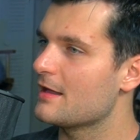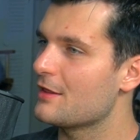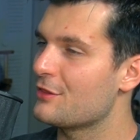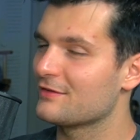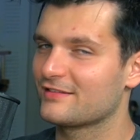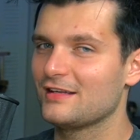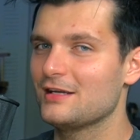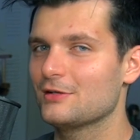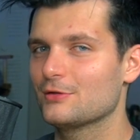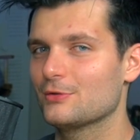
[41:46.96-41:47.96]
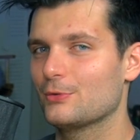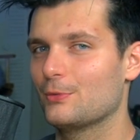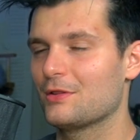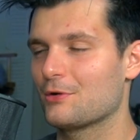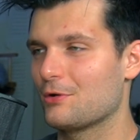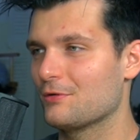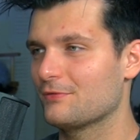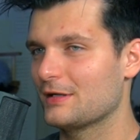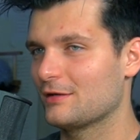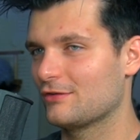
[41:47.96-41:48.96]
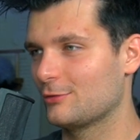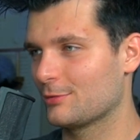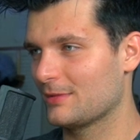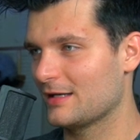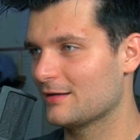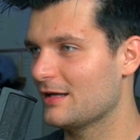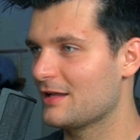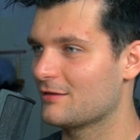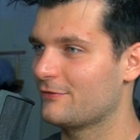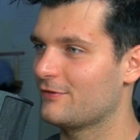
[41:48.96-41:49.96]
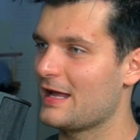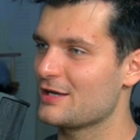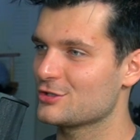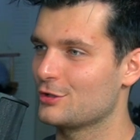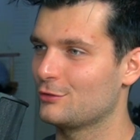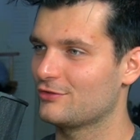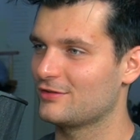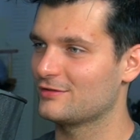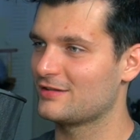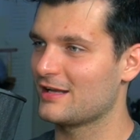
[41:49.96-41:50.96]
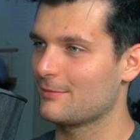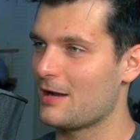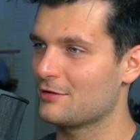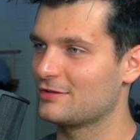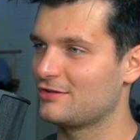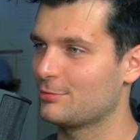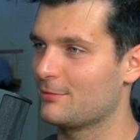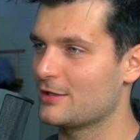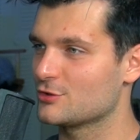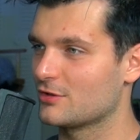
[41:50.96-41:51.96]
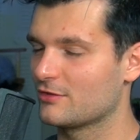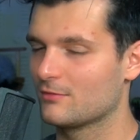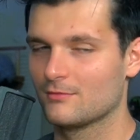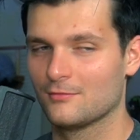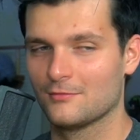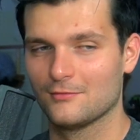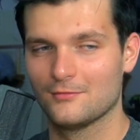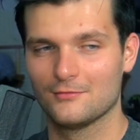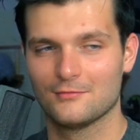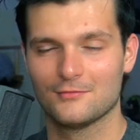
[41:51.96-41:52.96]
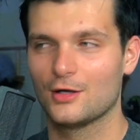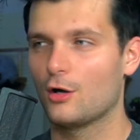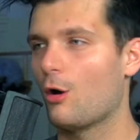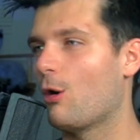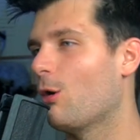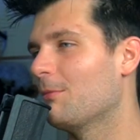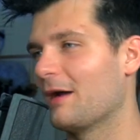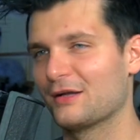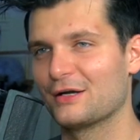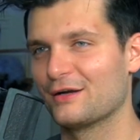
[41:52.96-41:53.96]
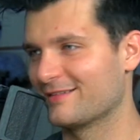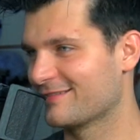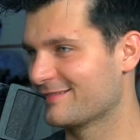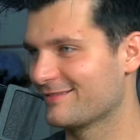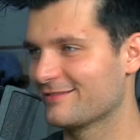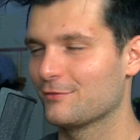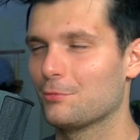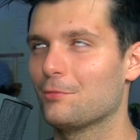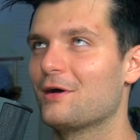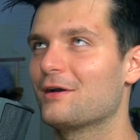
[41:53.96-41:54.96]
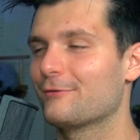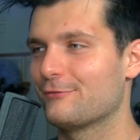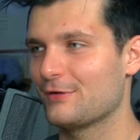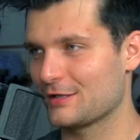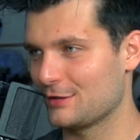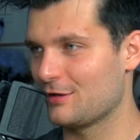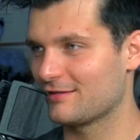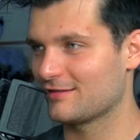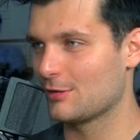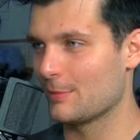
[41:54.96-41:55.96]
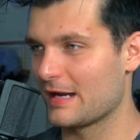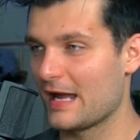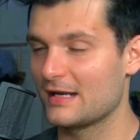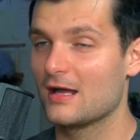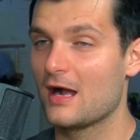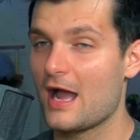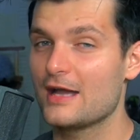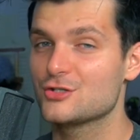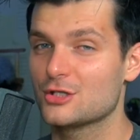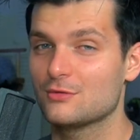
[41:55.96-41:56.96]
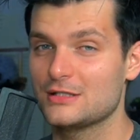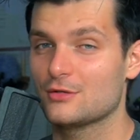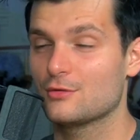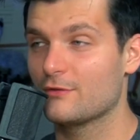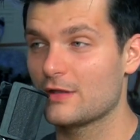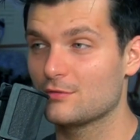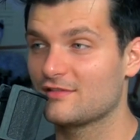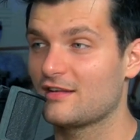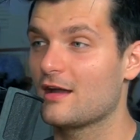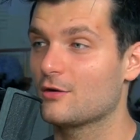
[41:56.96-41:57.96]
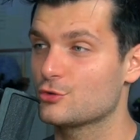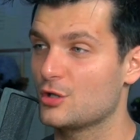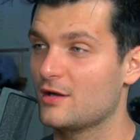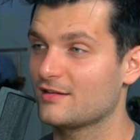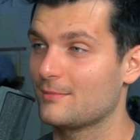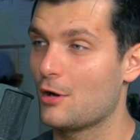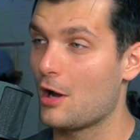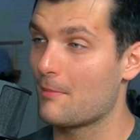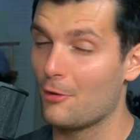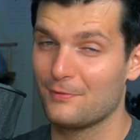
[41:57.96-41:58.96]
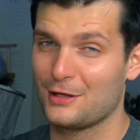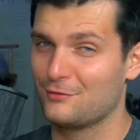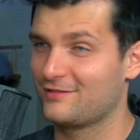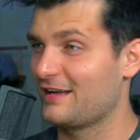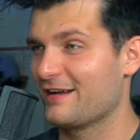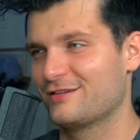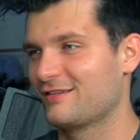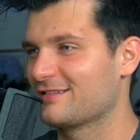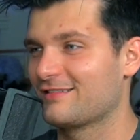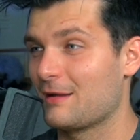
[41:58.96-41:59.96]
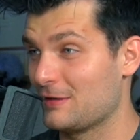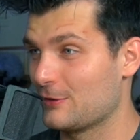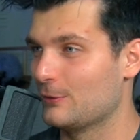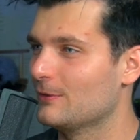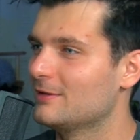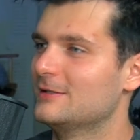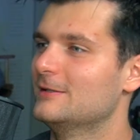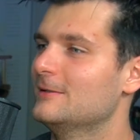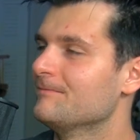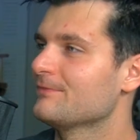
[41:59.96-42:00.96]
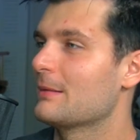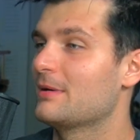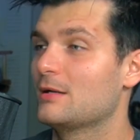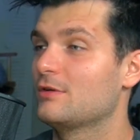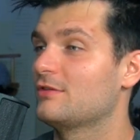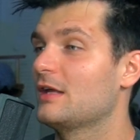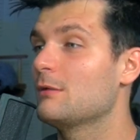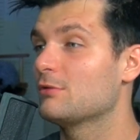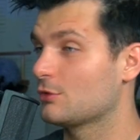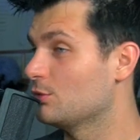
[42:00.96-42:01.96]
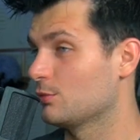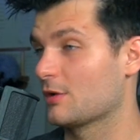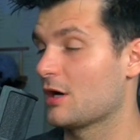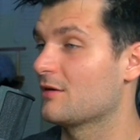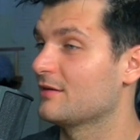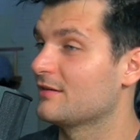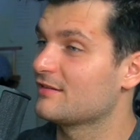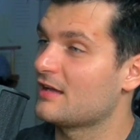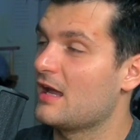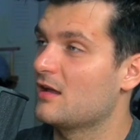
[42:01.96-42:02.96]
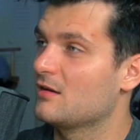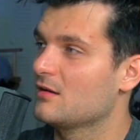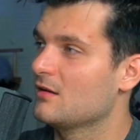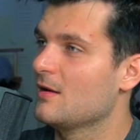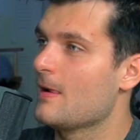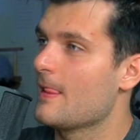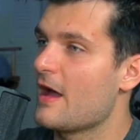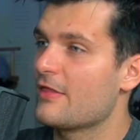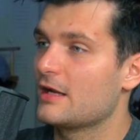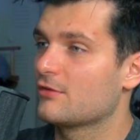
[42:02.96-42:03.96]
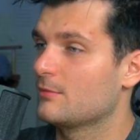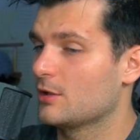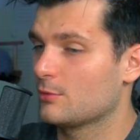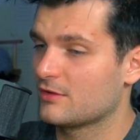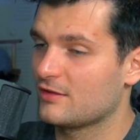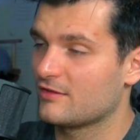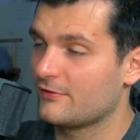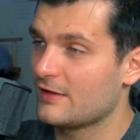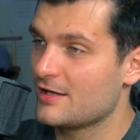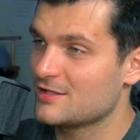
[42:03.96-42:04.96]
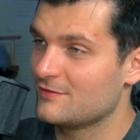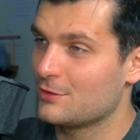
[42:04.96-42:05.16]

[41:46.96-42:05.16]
The scene when they're all fighting Superman and the Flash goes to take him out and Superman just, oh my God, what a fucking awesome moment. I genuinely don't know if that was Zack or Joss. I'm hoping it was Zack just because that'd be cool. Yeah. But it was cool regardless. And I thought Ezra Miller was good as the Flash, even